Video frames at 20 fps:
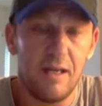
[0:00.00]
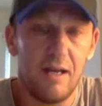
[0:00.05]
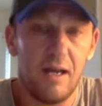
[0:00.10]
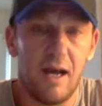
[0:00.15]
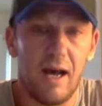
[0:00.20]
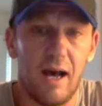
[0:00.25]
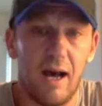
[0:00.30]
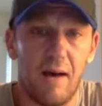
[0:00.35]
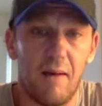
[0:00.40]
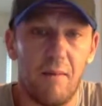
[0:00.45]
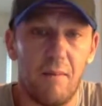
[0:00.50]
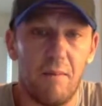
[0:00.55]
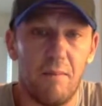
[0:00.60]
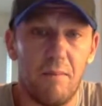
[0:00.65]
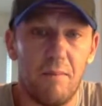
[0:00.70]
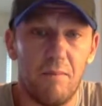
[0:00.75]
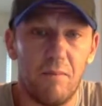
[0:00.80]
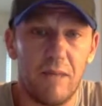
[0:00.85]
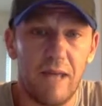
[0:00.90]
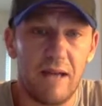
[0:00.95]

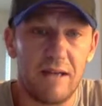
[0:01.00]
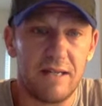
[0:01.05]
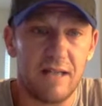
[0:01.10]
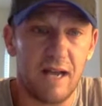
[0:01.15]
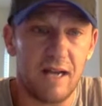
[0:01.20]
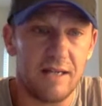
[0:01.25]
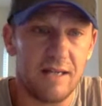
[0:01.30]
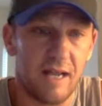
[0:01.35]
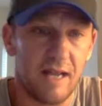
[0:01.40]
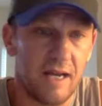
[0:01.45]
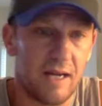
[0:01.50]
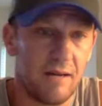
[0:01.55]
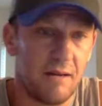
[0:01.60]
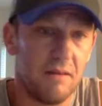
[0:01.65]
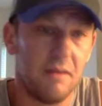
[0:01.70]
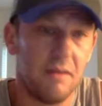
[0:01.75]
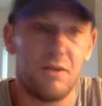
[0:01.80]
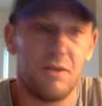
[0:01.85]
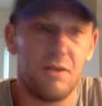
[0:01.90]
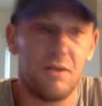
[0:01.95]
Without Deontay
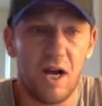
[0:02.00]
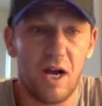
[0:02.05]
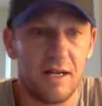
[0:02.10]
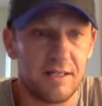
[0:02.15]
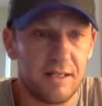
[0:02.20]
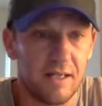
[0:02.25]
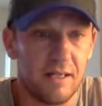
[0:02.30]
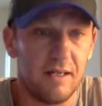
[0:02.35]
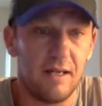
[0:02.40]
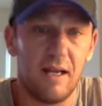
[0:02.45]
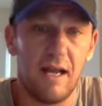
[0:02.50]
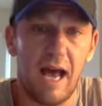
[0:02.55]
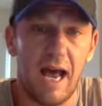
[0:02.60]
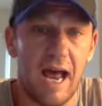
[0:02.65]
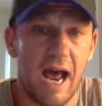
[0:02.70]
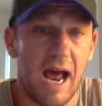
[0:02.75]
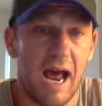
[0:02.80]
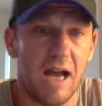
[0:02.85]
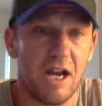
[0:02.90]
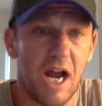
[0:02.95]
Johnson,
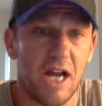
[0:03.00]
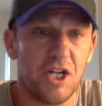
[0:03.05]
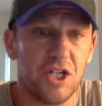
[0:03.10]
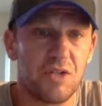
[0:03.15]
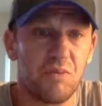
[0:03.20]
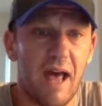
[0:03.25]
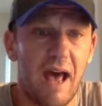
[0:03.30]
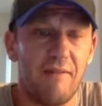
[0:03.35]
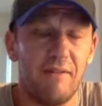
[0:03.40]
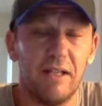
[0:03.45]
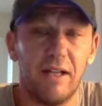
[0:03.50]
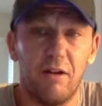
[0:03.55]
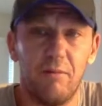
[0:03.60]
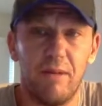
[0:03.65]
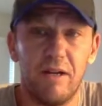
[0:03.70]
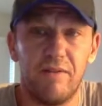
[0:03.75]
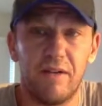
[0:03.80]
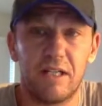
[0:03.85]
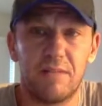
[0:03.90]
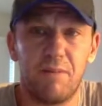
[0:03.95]
I just want to have a little
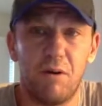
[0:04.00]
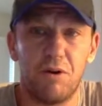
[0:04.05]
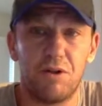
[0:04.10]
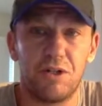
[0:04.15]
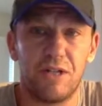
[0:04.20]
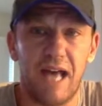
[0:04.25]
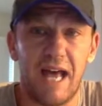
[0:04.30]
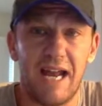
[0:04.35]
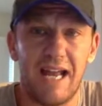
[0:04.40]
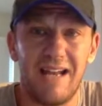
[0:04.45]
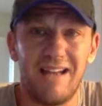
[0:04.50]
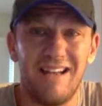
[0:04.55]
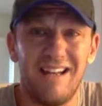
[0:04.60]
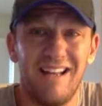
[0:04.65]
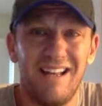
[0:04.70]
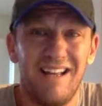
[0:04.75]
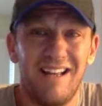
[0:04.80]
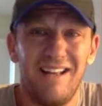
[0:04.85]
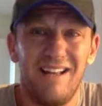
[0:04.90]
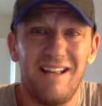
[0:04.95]
bit of exposure to that. And
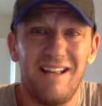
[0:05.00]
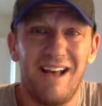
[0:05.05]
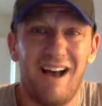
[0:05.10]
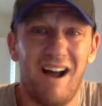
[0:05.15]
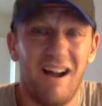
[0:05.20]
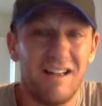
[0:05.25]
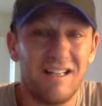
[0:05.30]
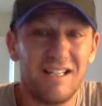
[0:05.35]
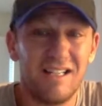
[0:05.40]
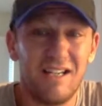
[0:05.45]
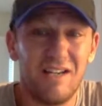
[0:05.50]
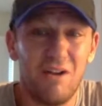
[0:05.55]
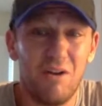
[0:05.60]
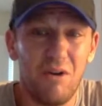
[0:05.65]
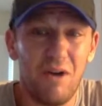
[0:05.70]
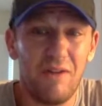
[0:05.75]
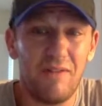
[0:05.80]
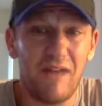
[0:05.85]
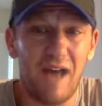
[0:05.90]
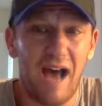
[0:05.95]
honestly,
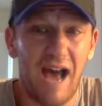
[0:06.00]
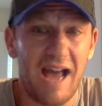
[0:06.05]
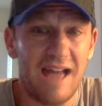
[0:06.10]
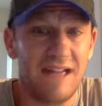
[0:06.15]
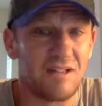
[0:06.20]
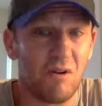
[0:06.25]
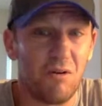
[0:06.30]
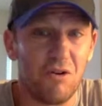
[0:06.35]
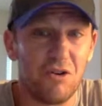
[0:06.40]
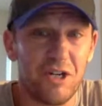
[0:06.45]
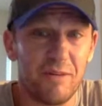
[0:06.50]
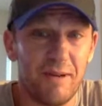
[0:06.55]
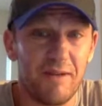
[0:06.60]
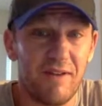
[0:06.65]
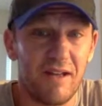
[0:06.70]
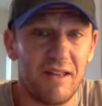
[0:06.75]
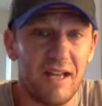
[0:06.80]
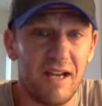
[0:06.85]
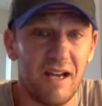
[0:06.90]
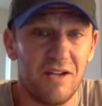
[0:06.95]
who I have the highest ownership of,
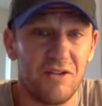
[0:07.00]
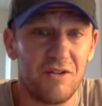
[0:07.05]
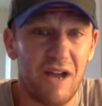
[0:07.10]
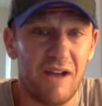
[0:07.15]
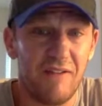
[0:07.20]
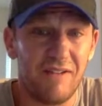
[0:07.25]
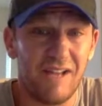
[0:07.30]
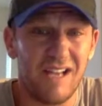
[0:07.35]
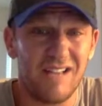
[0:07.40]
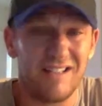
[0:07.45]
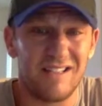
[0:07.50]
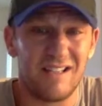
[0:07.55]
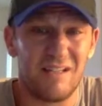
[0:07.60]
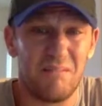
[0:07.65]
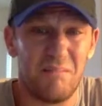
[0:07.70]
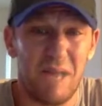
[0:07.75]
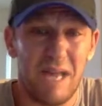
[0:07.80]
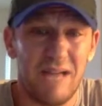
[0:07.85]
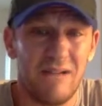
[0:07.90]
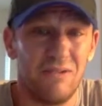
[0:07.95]
I think, on DraftKings is the
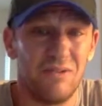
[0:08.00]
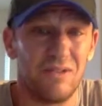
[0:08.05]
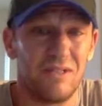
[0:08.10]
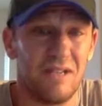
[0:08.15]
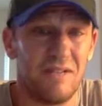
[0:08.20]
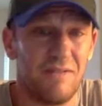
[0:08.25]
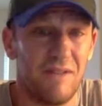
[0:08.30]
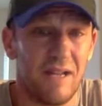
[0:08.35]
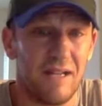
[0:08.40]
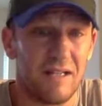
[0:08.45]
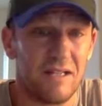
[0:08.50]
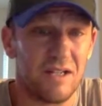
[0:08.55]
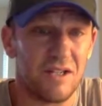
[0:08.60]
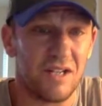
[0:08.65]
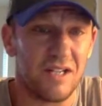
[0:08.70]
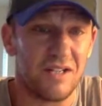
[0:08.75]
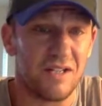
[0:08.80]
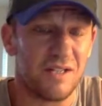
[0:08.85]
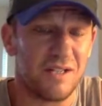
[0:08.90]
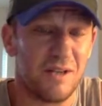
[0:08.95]
Bengals defense, just
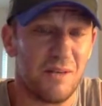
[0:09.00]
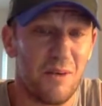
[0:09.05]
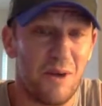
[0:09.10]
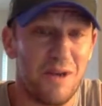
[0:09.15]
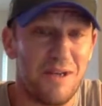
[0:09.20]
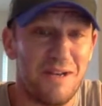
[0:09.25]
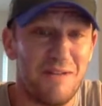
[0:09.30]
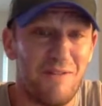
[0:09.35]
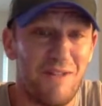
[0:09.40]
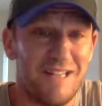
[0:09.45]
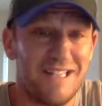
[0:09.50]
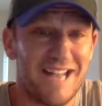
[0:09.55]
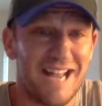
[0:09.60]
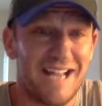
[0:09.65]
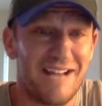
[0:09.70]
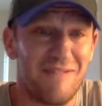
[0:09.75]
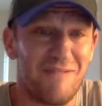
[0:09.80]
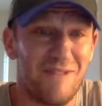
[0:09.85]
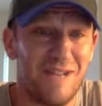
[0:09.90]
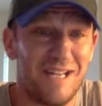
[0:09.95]
because it's the one defense that I
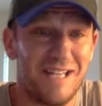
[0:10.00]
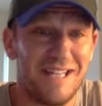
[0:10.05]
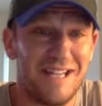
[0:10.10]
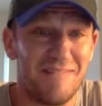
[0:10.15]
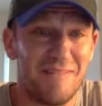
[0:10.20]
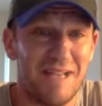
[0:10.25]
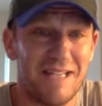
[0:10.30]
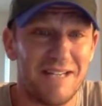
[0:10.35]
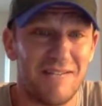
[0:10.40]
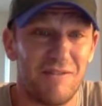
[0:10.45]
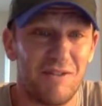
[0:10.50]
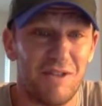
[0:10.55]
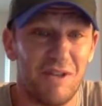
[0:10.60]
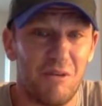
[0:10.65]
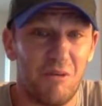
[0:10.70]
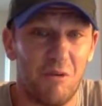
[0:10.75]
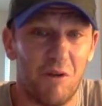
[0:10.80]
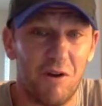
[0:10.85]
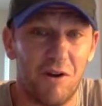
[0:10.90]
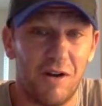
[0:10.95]
can fit in that makes
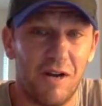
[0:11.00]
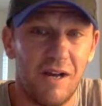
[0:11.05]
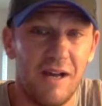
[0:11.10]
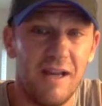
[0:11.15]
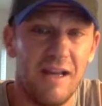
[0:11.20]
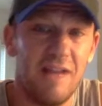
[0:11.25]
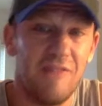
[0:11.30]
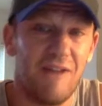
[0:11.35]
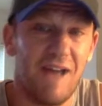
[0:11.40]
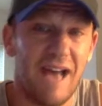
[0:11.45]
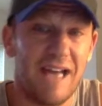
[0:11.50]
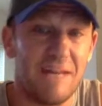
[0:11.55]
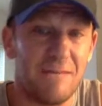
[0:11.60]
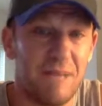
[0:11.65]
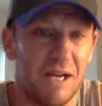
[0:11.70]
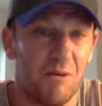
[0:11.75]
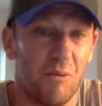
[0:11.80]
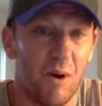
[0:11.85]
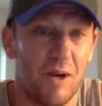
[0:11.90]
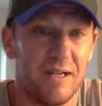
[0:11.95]
everything work. If I had to
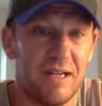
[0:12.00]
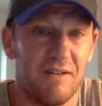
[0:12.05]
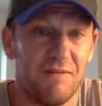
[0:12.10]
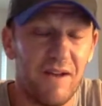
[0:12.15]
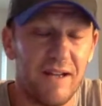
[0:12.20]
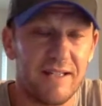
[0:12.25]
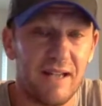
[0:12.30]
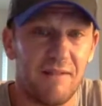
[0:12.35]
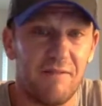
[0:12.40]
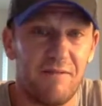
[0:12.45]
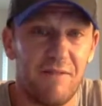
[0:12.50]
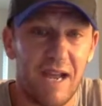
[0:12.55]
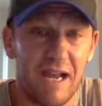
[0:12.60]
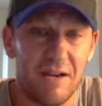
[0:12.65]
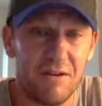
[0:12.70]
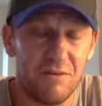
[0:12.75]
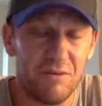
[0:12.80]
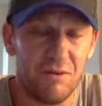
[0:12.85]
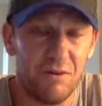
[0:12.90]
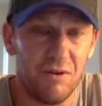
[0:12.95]
pick one defense on
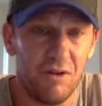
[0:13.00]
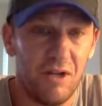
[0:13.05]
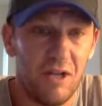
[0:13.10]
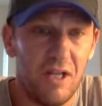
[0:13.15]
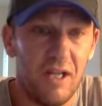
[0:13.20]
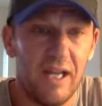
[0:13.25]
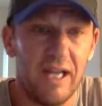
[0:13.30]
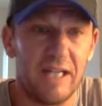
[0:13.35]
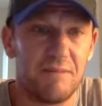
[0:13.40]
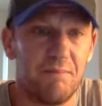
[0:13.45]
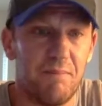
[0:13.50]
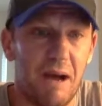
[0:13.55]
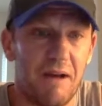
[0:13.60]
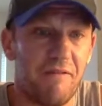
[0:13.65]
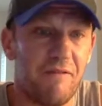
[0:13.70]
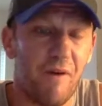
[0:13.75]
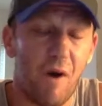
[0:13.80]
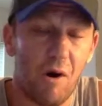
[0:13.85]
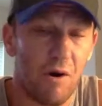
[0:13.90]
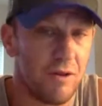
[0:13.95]
FanDuel, it's by
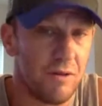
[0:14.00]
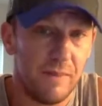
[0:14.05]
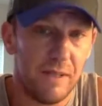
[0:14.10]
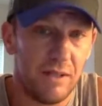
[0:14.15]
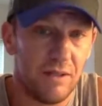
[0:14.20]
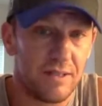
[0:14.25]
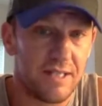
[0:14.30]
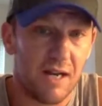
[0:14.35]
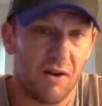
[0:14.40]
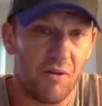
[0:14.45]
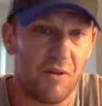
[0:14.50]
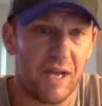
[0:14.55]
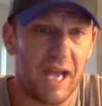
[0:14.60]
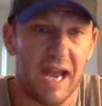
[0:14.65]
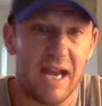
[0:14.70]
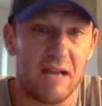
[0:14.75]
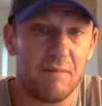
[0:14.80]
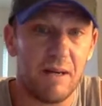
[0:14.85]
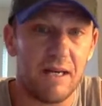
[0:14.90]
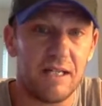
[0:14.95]
far the Bills. I don't think
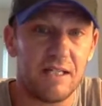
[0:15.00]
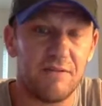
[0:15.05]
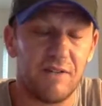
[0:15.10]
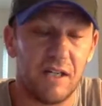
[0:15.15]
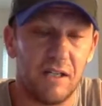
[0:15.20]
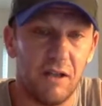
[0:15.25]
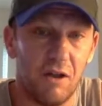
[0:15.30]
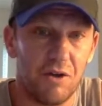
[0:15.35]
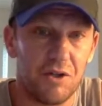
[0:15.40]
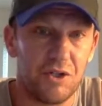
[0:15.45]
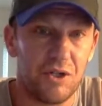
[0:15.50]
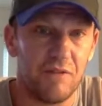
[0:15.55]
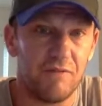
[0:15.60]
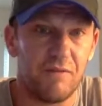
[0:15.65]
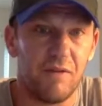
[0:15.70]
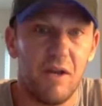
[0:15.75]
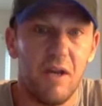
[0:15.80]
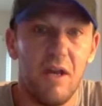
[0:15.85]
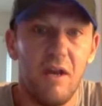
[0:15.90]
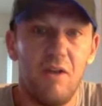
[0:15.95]
anybody's even close. You
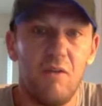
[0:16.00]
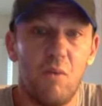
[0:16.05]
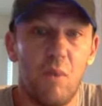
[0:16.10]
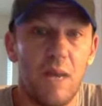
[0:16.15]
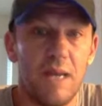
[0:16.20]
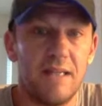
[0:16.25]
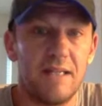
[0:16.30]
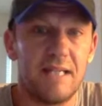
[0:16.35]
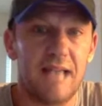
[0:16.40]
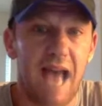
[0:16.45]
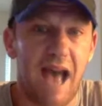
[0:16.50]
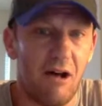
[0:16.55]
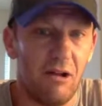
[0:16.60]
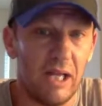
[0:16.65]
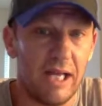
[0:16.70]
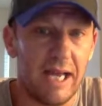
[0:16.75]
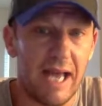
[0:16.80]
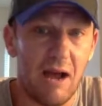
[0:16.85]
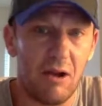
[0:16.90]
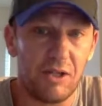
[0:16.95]
have winds
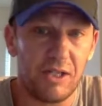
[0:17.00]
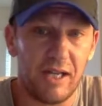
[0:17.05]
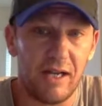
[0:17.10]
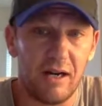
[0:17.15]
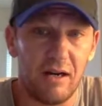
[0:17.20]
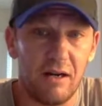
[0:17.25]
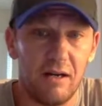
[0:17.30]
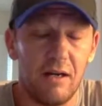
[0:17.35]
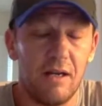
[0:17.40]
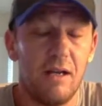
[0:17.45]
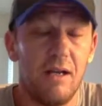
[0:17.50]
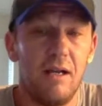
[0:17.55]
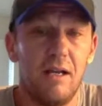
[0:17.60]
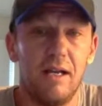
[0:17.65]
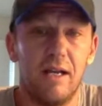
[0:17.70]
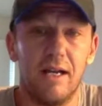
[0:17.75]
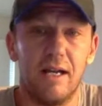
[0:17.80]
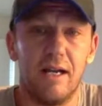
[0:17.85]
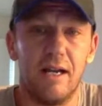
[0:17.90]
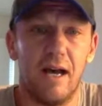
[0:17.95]
howling out there
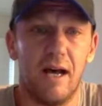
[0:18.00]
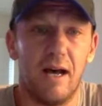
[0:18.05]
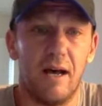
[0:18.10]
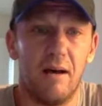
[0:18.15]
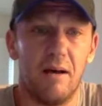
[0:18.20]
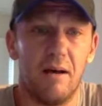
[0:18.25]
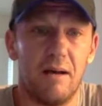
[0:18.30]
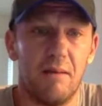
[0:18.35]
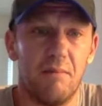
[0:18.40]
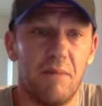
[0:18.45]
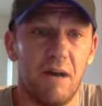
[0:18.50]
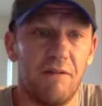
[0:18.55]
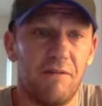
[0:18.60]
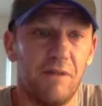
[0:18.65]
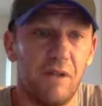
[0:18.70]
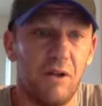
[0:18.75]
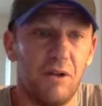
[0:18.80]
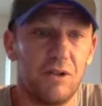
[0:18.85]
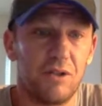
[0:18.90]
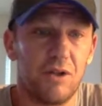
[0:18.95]
in
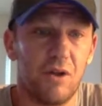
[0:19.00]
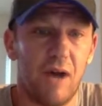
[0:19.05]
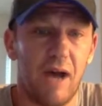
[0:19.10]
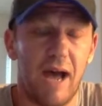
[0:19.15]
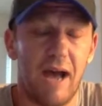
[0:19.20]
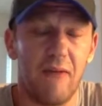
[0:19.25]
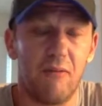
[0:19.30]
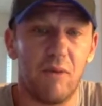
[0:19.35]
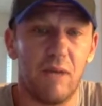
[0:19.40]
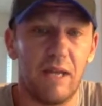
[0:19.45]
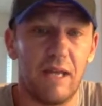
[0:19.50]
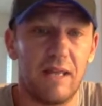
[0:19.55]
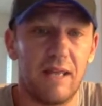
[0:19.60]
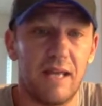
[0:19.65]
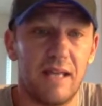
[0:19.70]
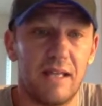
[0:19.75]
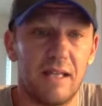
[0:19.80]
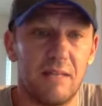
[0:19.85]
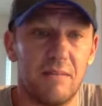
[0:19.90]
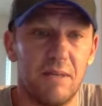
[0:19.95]
Buffalo. So I really
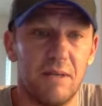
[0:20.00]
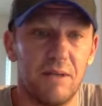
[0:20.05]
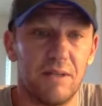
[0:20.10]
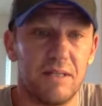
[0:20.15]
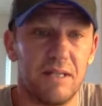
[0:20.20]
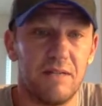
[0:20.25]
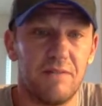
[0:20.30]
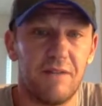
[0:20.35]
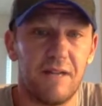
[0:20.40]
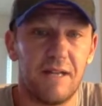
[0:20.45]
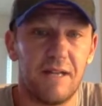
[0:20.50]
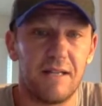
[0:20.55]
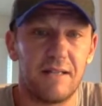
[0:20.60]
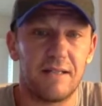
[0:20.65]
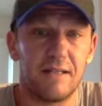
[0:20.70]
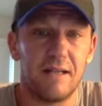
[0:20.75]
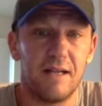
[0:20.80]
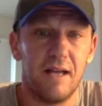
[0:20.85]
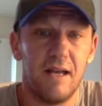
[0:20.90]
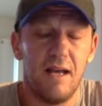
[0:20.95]
think that the Bills
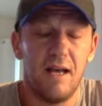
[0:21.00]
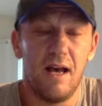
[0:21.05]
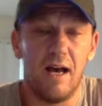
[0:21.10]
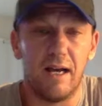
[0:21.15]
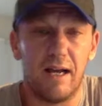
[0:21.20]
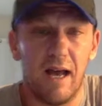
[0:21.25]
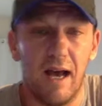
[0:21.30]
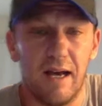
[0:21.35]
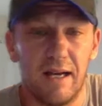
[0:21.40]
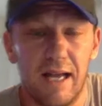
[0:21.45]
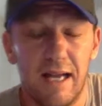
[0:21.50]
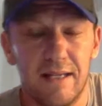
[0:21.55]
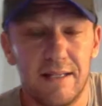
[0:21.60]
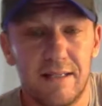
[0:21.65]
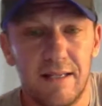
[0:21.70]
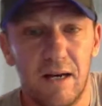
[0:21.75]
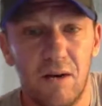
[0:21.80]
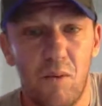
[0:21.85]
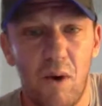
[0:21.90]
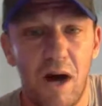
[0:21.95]
defense against
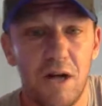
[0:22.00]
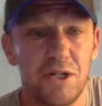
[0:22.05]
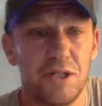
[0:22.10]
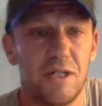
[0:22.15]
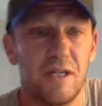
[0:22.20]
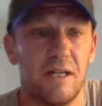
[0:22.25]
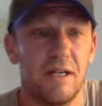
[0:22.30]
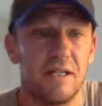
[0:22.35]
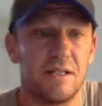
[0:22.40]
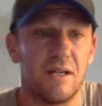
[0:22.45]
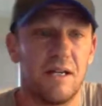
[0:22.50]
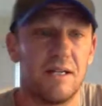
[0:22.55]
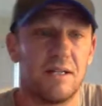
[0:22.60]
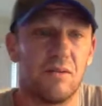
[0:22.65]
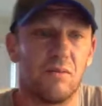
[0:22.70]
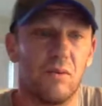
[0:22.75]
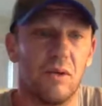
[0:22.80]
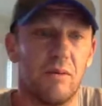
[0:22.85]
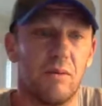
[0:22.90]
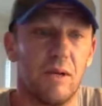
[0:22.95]
Washington is a
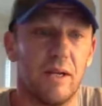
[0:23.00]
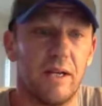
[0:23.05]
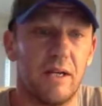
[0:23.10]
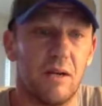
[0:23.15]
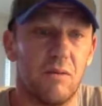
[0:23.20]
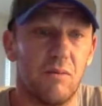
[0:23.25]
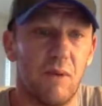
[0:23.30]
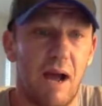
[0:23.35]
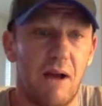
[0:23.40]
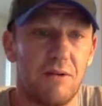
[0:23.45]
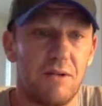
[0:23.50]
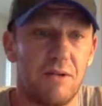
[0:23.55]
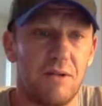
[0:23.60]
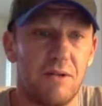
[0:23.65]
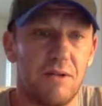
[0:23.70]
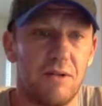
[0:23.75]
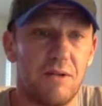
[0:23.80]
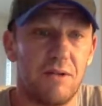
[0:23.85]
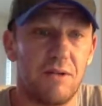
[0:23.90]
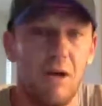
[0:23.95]
really, really good route to
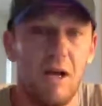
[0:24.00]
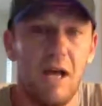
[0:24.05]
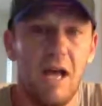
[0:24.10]
go.